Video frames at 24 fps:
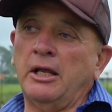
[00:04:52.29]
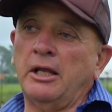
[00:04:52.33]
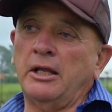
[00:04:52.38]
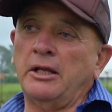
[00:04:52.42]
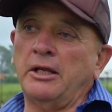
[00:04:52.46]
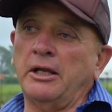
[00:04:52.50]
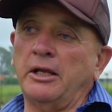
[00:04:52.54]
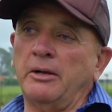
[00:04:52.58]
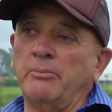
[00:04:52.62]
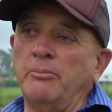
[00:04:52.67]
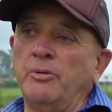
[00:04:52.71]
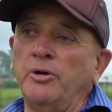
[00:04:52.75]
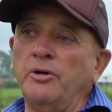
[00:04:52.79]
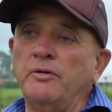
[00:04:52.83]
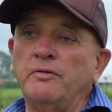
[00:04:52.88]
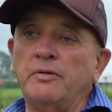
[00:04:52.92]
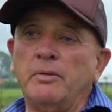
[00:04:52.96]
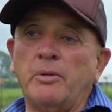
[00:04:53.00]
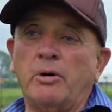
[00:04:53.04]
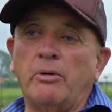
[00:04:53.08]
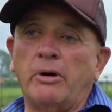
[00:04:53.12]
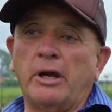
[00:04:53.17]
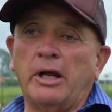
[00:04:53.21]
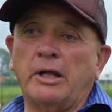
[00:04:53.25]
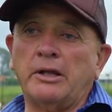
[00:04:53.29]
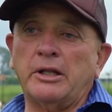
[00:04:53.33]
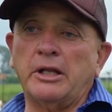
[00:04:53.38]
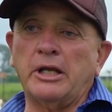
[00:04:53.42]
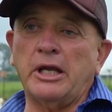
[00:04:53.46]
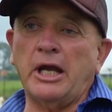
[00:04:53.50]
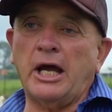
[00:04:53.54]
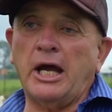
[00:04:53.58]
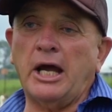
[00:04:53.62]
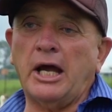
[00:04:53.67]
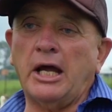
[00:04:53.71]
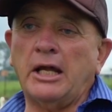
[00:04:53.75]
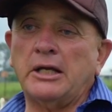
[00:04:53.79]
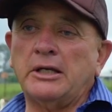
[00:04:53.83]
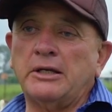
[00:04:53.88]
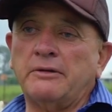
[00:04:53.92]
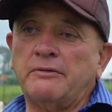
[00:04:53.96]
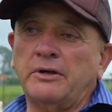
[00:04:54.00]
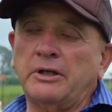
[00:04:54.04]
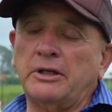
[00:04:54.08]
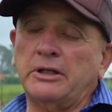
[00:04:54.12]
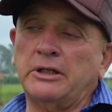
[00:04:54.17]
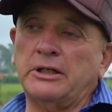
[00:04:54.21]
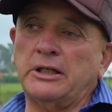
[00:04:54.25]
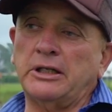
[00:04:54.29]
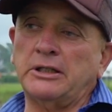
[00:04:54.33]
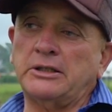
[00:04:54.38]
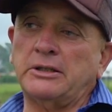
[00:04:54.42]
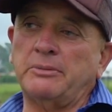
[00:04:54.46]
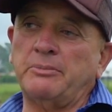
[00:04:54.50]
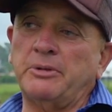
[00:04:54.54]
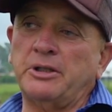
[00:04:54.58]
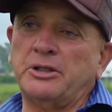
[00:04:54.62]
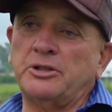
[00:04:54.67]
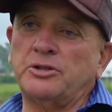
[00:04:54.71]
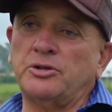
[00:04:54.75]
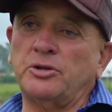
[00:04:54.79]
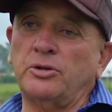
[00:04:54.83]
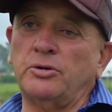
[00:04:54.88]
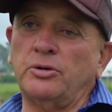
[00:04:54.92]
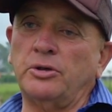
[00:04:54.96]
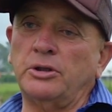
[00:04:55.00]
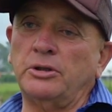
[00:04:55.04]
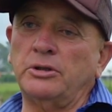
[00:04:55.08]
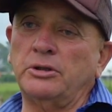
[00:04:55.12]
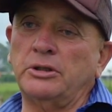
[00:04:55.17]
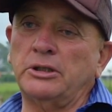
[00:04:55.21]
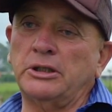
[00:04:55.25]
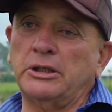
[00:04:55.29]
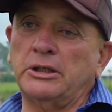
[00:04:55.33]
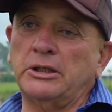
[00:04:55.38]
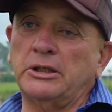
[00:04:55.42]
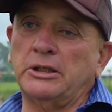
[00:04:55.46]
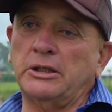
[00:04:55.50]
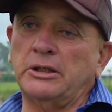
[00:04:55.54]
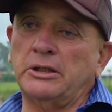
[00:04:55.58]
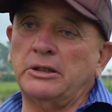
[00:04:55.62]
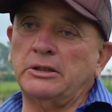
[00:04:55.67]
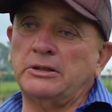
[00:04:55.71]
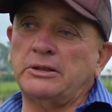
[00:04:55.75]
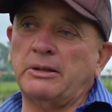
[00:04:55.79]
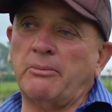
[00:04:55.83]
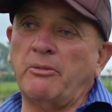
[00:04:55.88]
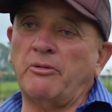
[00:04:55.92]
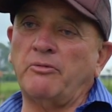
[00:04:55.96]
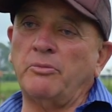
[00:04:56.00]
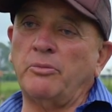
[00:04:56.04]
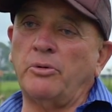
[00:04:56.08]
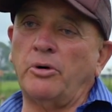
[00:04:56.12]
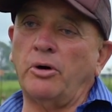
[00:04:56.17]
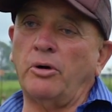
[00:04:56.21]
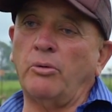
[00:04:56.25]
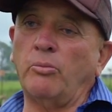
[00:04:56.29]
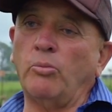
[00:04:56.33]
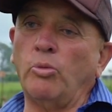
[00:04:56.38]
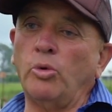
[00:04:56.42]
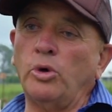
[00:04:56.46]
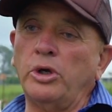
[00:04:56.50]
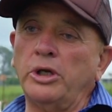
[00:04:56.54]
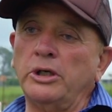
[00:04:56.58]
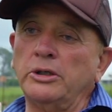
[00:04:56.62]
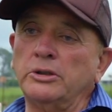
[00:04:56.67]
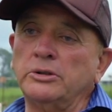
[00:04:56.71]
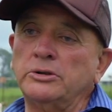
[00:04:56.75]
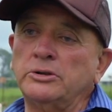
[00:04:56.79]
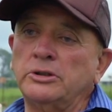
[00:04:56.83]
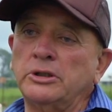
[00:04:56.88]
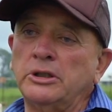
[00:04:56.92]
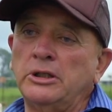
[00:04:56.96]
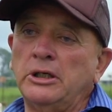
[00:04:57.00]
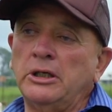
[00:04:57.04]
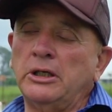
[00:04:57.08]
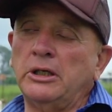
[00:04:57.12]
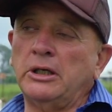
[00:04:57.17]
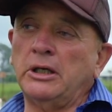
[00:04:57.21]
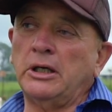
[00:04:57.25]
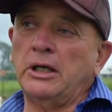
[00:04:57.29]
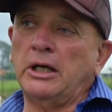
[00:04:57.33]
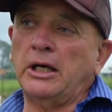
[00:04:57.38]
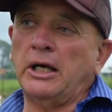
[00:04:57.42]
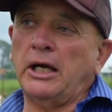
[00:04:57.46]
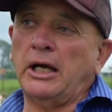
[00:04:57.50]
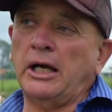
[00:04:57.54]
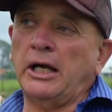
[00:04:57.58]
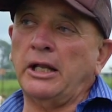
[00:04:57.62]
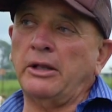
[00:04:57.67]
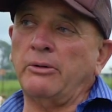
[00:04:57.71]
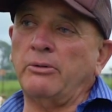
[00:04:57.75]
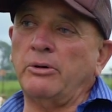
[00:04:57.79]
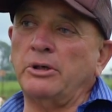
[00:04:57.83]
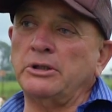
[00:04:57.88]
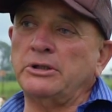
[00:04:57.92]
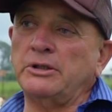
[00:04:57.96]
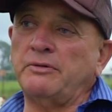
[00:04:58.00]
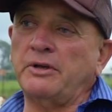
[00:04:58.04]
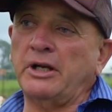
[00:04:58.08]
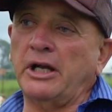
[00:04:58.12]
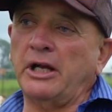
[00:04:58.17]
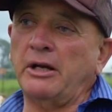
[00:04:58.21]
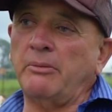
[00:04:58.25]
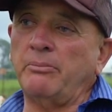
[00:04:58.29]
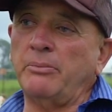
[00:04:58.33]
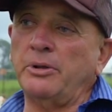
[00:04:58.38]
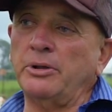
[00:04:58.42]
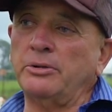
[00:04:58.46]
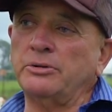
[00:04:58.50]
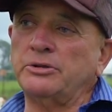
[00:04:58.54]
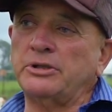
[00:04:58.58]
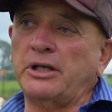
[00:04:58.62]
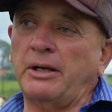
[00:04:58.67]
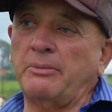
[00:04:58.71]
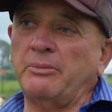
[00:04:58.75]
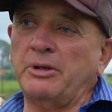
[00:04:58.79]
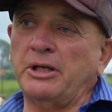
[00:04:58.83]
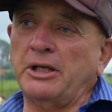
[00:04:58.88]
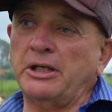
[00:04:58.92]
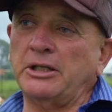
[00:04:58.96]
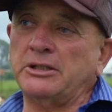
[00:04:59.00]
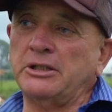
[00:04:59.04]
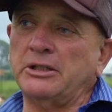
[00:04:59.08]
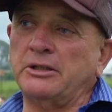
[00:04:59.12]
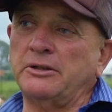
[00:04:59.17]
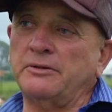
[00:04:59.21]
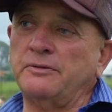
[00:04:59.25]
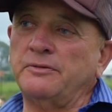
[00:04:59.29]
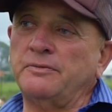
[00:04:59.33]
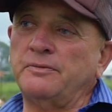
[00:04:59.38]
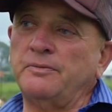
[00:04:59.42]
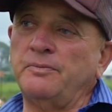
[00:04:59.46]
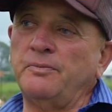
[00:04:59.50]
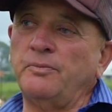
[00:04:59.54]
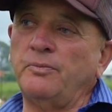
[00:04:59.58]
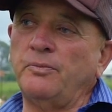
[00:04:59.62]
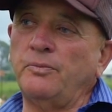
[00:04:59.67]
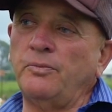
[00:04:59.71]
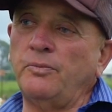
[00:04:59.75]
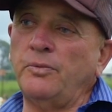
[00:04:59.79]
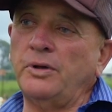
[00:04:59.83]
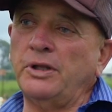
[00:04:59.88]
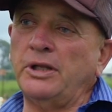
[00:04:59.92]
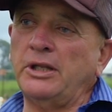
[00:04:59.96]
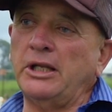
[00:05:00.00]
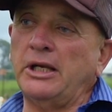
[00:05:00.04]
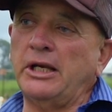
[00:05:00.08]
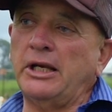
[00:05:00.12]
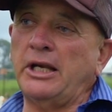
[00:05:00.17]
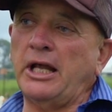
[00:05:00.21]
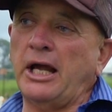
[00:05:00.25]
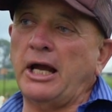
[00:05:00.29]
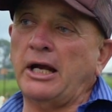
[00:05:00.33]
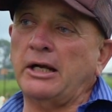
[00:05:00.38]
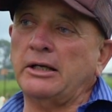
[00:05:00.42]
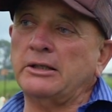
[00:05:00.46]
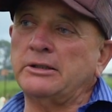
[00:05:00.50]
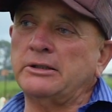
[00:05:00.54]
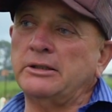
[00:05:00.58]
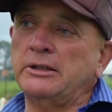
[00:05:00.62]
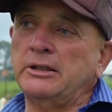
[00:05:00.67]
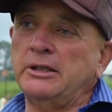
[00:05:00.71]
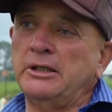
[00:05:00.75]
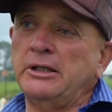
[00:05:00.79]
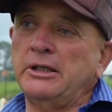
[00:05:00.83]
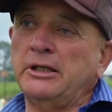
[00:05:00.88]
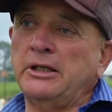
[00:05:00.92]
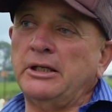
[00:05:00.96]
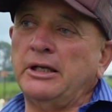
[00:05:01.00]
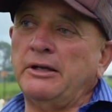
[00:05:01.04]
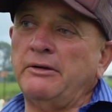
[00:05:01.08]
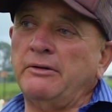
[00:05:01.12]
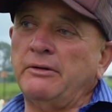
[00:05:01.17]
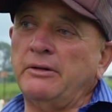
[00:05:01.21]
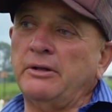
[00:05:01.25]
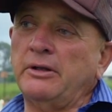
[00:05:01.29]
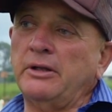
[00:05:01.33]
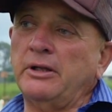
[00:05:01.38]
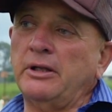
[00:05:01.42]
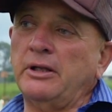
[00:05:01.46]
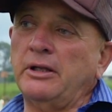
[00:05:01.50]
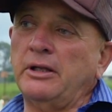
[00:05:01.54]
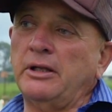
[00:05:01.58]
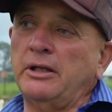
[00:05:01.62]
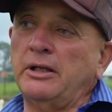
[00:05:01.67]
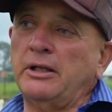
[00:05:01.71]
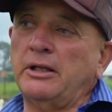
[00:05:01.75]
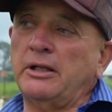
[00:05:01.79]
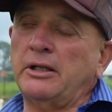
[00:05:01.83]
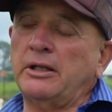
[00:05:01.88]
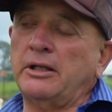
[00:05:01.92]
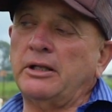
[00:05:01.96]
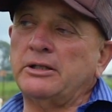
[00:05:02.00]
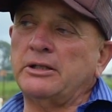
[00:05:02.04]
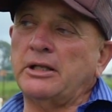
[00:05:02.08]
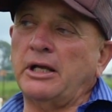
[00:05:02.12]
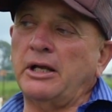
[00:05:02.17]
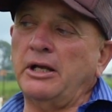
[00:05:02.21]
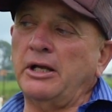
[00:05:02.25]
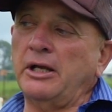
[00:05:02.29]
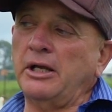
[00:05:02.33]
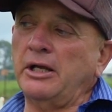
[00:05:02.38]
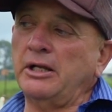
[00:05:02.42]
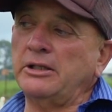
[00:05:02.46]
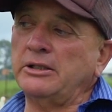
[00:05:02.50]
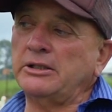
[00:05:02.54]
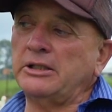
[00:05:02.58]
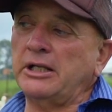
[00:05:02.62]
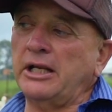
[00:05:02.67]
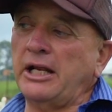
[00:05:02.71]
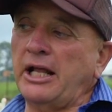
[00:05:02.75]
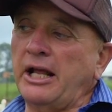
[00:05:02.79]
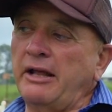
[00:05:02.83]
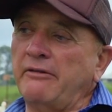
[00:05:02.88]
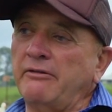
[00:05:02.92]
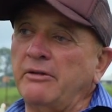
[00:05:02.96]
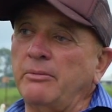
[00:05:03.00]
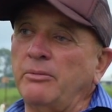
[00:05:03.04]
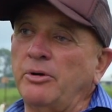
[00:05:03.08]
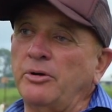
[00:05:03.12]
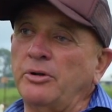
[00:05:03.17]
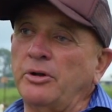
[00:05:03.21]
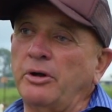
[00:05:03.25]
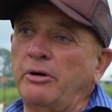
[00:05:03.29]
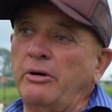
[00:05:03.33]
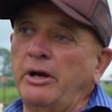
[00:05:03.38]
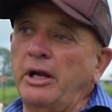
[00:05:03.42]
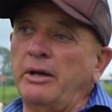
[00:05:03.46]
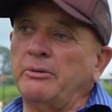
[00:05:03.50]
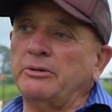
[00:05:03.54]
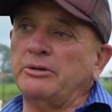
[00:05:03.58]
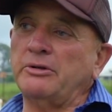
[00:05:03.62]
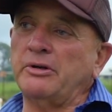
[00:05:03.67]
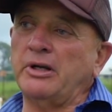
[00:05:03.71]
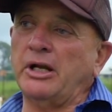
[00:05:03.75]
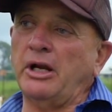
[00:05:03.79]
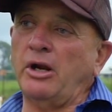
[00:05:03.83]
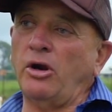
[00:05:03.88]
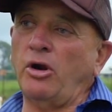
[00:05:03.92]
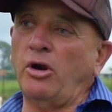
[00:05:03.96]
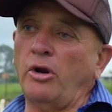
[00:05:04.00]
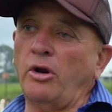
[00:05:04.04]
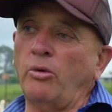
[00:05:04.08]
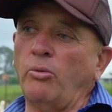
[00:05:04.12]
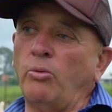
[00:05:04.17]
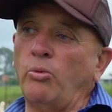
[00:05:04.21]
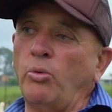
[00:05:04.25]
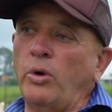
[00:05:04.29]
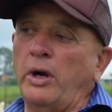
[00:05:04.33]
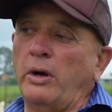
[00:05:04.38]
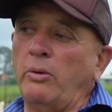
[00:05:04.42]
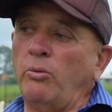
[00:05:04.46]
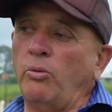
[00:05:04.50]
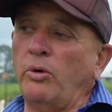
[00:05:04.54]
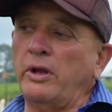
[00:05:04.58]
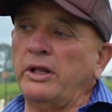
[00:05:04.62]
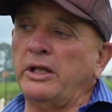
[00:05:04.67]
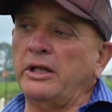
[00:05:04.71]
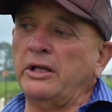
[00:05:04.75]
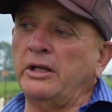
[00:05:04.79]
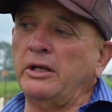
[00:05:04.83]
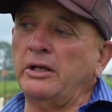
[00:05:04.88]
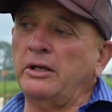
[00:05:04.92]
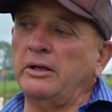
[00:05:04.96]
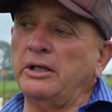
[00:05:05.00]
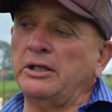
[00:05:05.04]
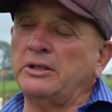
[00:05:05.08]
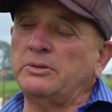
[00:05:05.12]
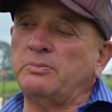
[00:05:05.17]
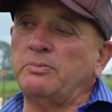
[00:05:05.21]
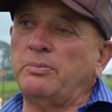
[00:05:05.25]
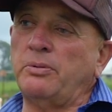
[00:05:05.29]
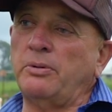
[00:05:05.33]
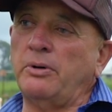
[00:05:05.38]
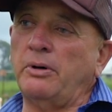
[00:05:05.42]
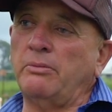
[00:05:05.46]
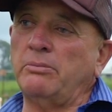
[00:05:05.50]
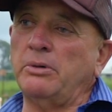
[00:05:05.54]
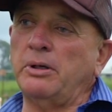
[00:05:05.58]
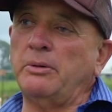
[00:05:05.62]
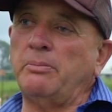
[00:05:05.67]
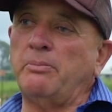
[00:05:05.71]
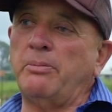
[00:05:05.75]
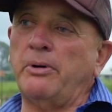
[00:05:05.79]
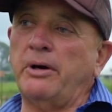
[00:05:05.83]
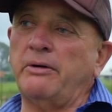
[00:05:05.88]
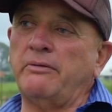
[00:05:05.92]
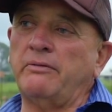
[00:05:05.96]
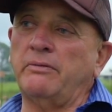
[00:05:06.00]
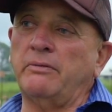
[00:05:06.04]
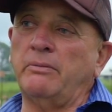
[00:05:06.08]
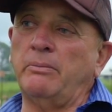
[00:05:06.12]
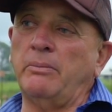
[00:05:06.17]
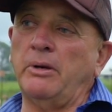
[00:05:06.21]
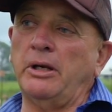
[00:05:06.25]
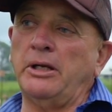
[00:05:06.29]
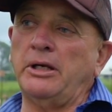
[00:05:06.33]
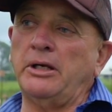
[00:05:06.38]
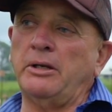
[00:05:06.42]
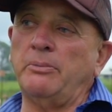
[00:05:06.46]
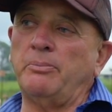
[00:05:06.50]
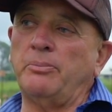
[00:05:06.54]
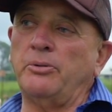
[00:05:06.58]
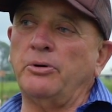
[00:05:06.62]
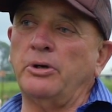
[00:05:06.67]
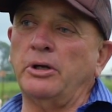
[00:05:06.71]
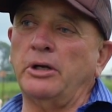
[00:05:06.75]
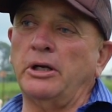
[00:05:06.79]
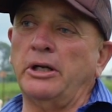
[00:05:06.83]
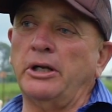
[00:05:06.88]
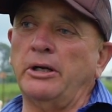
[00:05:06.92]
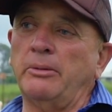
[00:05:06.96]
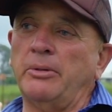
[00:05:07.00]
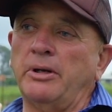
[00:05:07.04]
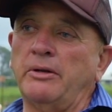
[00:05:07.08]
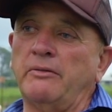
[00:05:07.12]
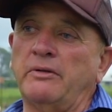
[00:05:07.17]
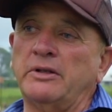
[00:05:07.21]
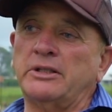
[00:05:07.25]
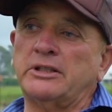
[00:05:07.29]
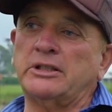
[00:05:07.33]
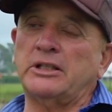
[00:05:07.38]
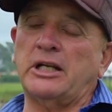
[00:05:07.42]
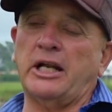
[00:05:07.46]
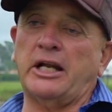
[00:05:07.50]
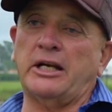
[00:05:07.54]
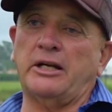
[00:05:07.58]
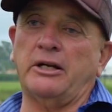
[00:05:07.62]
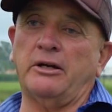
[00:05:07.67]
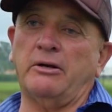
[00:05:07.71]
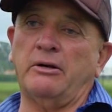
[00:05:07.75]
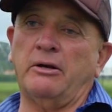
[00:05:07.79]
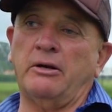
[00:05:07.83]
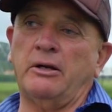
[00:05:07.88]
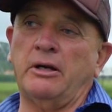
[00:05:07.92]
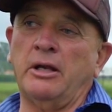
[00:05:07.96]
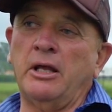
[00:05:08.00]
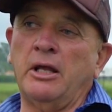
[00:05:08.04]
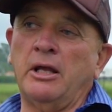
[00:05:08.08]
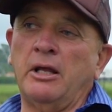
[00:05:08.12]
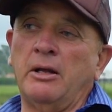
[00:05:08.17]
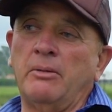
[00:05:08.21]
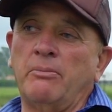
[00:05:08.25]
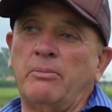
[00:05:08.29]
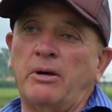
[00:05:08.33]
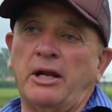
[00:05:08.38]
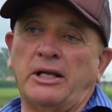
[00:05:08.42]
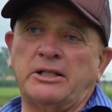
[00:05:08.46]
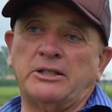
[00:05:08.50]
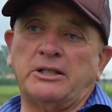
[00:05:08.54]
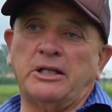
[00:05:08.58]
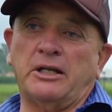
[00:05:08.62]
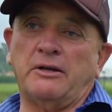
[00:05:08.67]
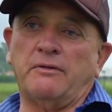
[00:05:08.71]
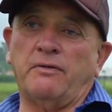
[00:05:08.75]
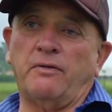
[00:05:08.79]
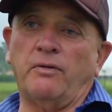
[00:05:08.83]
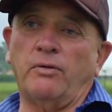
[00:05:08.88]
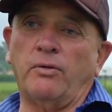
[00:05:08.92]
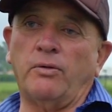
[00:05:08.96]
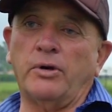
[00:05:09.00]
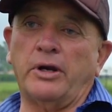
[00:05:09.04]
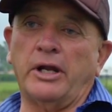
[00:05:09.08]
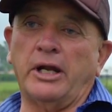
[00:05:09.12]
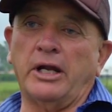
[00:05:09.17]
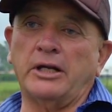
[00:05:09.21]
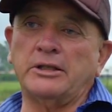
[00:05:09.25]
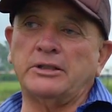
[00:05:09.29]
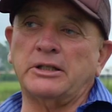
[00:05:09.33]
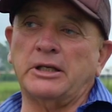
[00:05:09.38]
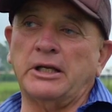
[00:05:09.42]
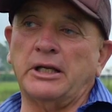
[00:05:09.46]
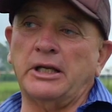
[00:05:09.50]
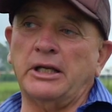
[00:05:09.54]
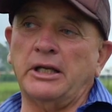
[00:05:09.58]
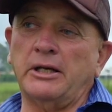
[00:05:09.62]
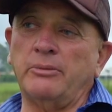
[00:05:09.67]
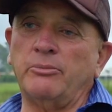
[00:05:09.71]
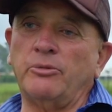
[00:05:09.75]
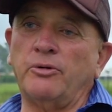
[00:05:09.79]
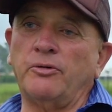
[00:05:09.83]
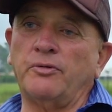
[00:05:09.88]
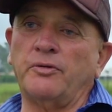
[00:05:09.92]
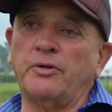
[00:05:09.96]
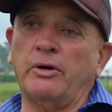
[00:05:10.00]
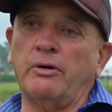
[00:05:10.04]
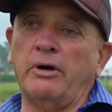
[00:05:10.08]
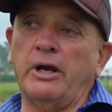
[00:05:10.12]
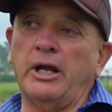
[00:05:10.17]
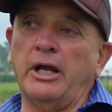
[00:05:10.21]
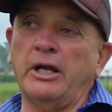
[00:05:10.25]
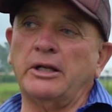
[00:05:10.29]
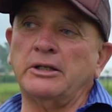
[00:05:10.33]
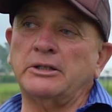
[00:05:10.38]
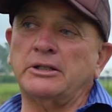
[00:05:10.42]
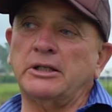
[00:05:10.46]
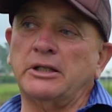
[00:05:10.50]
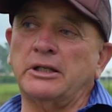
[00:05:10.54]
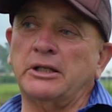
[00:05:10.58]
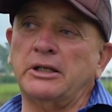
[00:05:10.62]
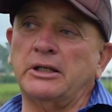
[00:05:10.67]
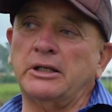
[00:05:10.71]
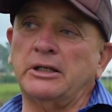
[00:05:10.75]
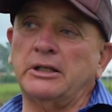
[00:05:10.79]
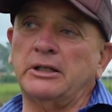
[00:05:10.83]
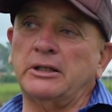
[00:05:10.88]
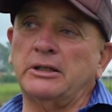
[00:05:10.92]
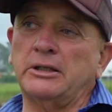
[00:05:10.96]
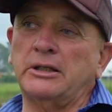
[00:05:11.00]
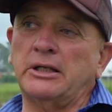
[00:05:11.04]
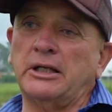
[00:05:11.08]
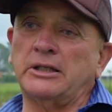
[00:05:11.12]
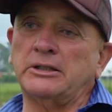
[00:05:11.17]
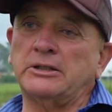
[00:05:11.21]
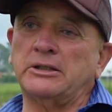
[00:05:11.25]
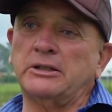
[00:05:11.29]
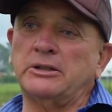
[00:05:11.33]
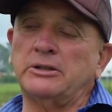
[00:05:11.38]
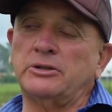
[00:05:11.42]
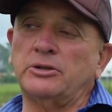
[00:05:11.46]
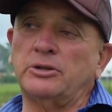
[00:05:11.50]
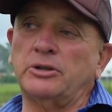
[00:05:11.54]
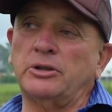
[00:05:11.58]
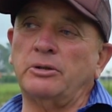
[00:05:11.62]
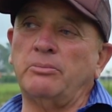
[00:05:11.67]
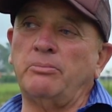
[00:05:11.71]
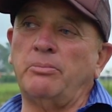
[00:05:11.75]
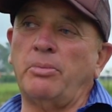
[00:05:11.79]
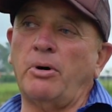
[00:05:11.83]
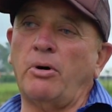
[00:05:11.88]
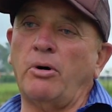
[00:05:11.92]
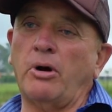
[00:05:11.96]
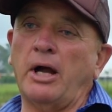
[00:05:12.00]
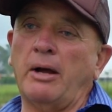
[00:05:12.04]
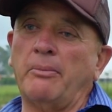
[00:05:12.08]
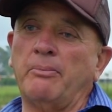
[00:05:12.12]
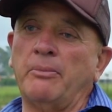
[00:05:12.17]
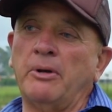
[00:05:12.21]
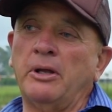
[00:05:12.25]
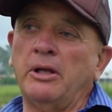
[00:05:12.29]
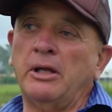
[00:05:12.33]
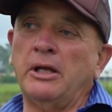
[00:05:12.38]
You can move them around the yard if it gets a bit soiled. Some of them are on wheels. Otherwise, if you're going to build something yourself, with your ducks, so instead of having them on the ground, if you get a of wet weather, it's probably preferably to put a little bit of a slatted plastic floor down so you can get them off the ground so it doesn't sort of bog up.